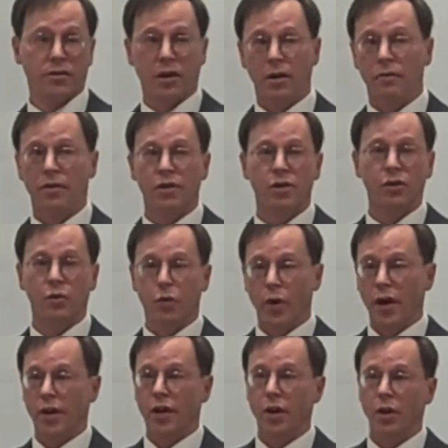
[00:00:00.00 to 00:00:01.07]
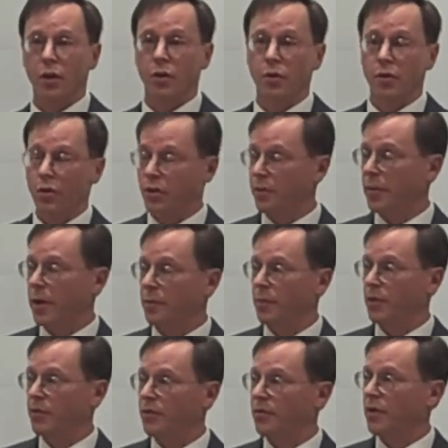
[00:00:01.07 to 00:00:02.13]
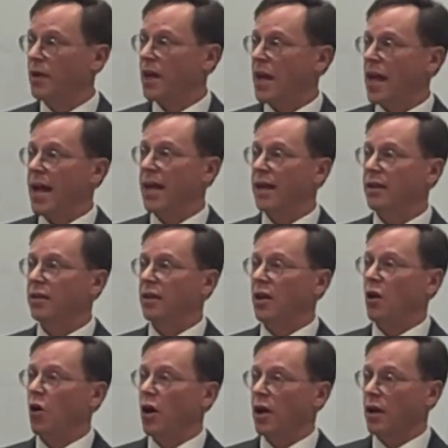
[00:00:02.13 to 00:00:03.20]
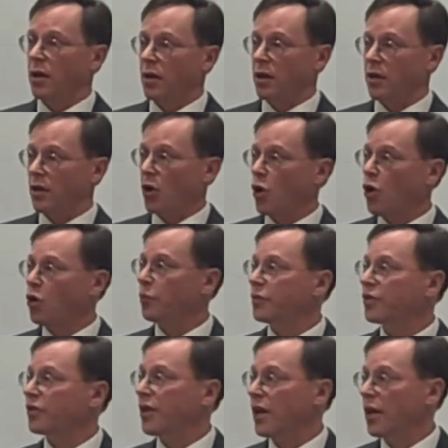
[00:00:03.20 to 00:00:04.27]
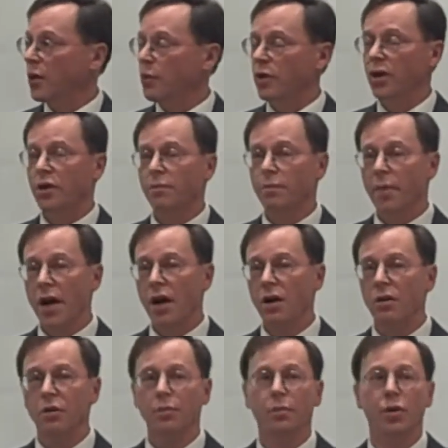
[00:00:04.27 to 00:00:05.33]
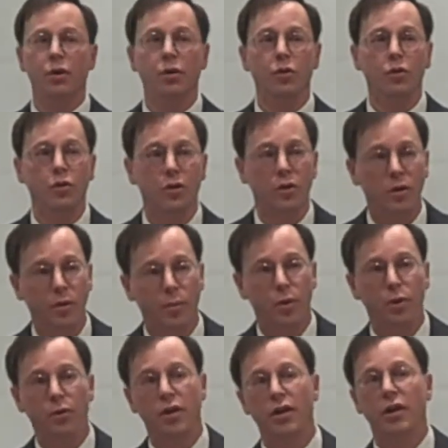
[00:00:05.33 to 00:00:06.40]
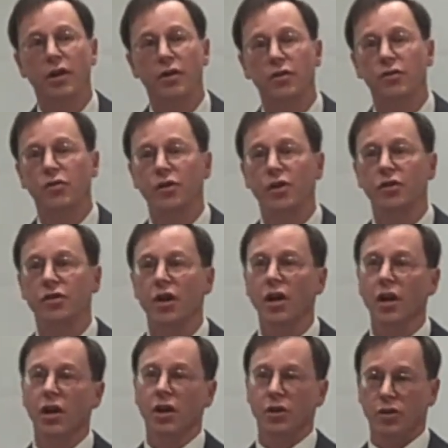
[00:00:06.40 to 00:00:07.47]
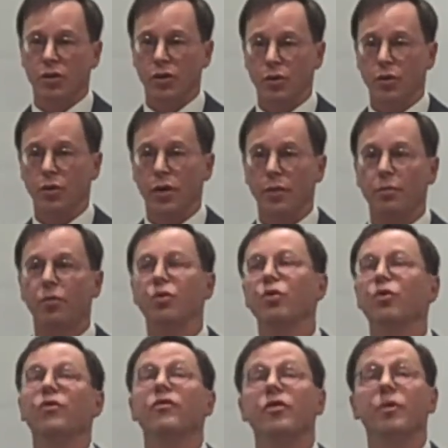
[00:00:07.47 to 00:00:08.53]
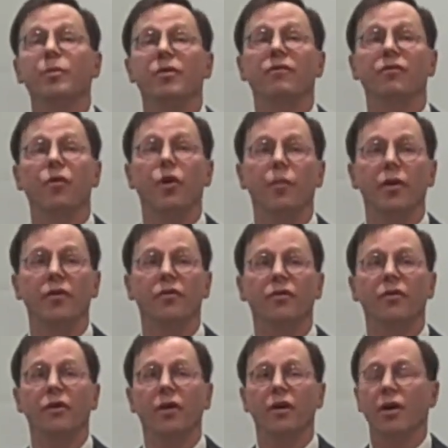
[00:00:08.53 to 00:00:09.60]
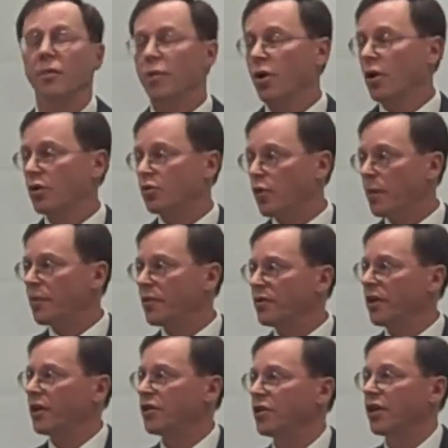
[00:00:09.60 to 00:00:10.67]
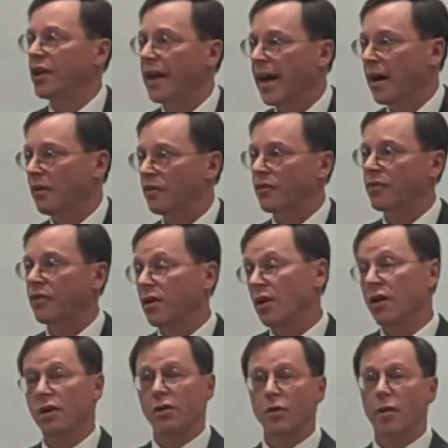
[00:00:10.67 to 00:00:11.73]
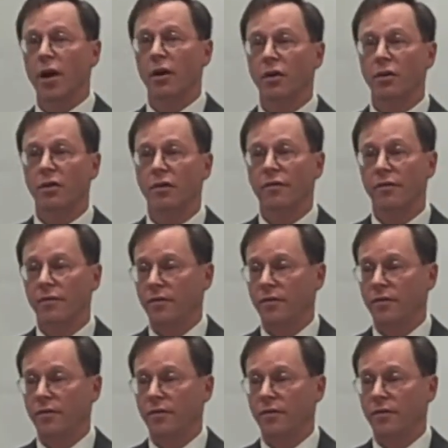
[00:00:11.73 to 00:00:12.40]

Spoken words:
television, radio, newspapers, and in the hopes that it would compel polluting industries to improve their performance. Because reputation counts, no matter